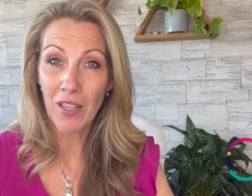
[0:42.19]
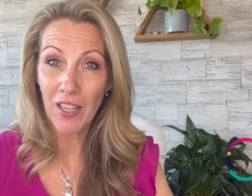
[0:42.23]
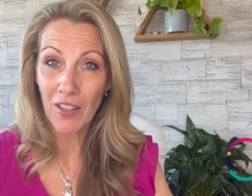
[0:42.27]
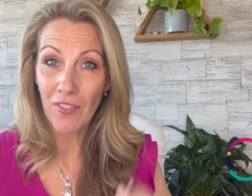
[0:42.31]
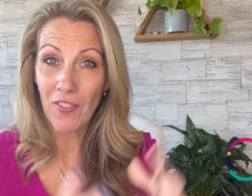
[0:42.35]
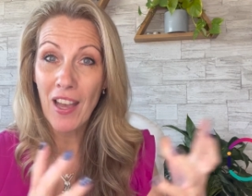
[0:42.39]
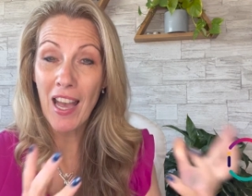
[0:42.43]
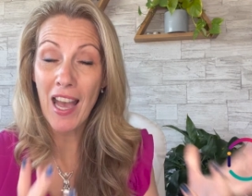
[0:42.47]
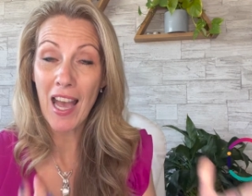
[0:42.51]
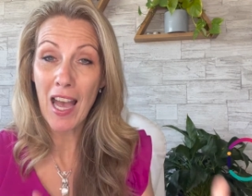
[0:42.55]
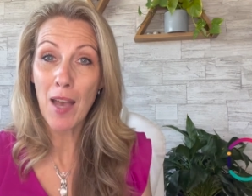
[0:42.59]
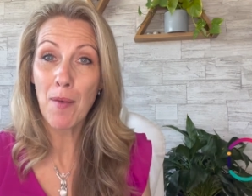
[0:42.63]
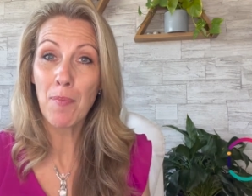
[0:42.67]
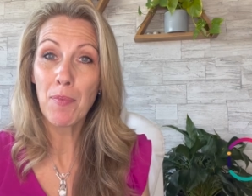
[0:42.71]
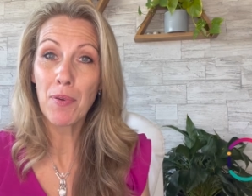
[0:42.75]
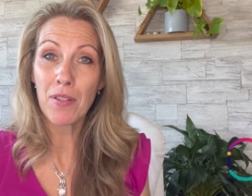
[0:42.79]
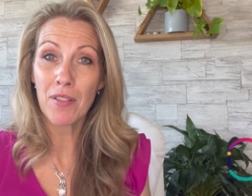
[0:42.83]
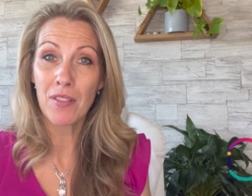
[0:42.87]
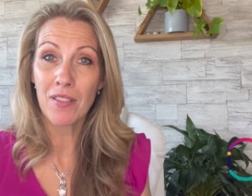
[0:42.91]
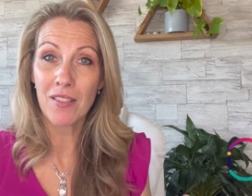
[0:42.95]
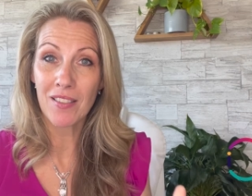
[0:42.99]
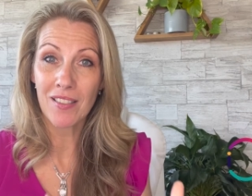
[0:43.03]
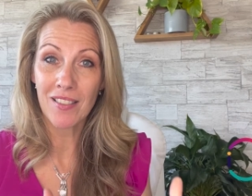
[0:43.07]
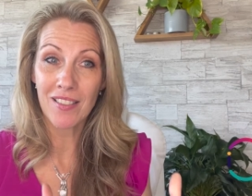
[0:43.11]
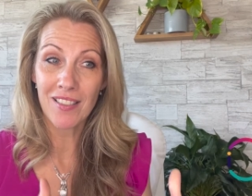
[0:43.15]
If it
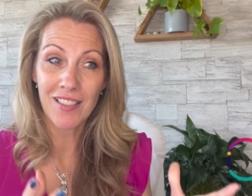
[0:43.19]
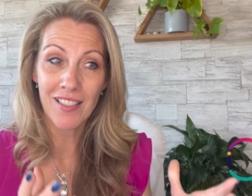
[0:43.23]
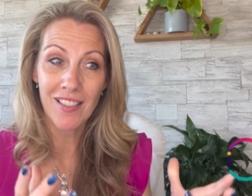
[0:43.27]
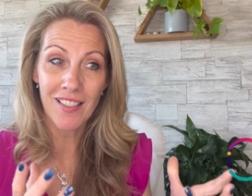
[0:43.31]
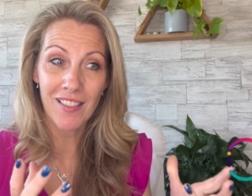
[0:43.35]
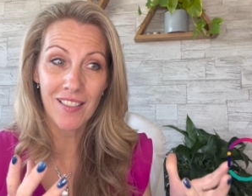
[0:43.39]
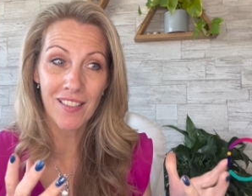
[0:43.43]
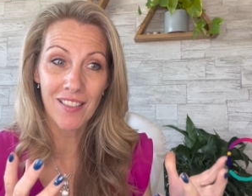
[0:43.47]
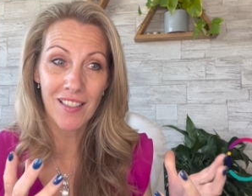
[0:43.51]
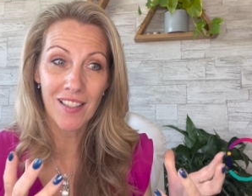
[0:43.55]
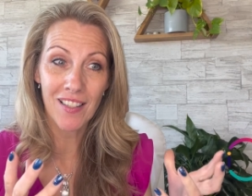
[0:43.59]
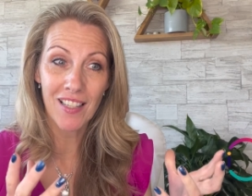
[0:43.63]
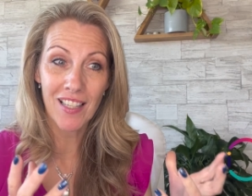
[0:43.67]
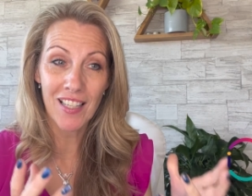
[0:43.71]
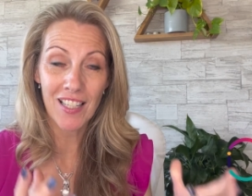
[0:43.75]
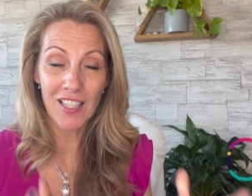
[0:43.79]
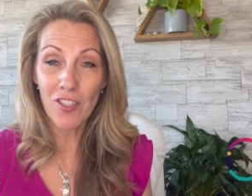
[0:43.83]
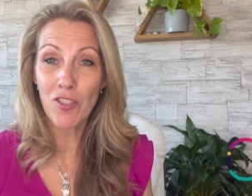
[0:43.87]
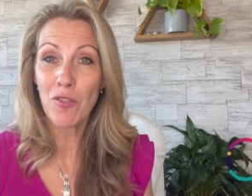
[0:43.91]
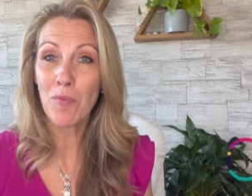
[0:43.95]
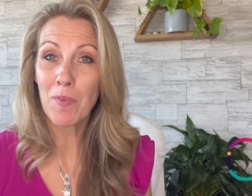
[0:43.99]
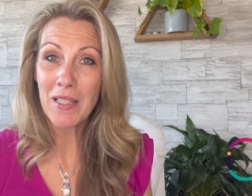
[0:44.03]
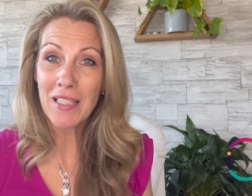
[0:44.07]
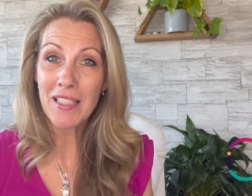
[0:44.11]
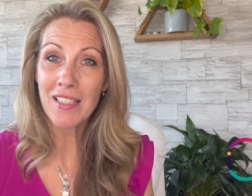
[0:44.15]
happens in
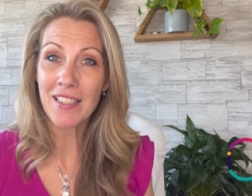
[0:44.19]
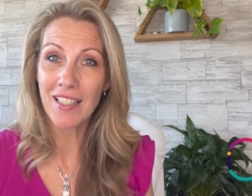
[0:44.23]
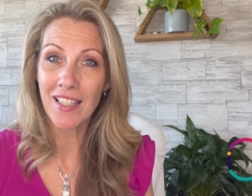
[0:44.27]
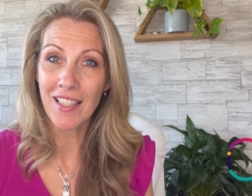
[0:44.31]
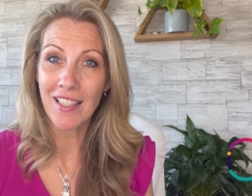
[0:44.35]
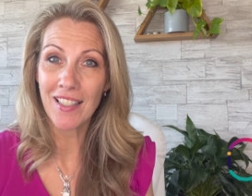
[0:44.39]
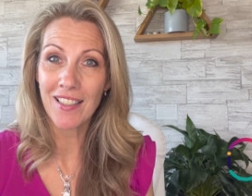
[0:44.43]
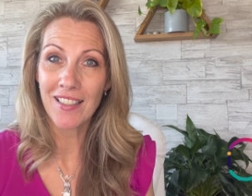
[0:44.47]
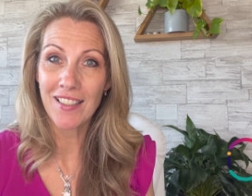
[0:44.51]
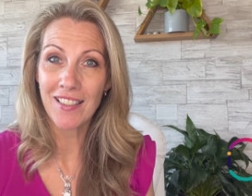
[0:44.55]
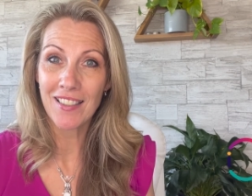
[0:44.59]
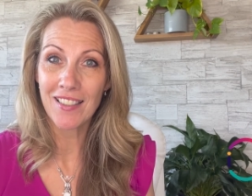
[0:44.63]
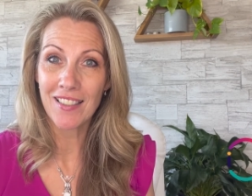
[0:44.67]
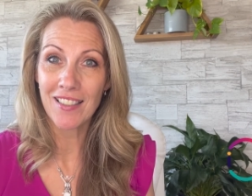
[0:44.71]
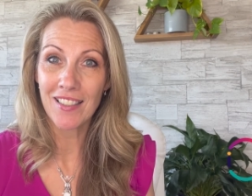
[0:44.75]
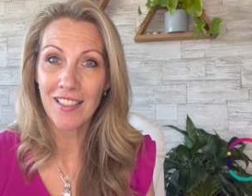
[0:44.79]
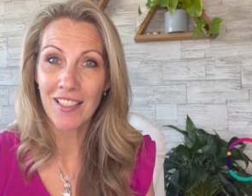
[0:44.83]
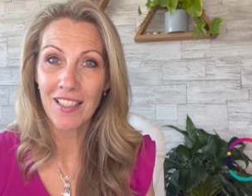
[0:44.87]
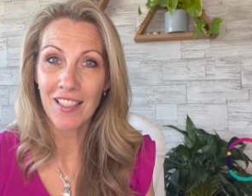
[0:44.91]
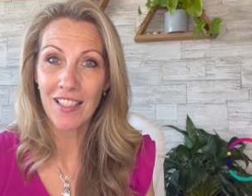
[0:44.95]
your business,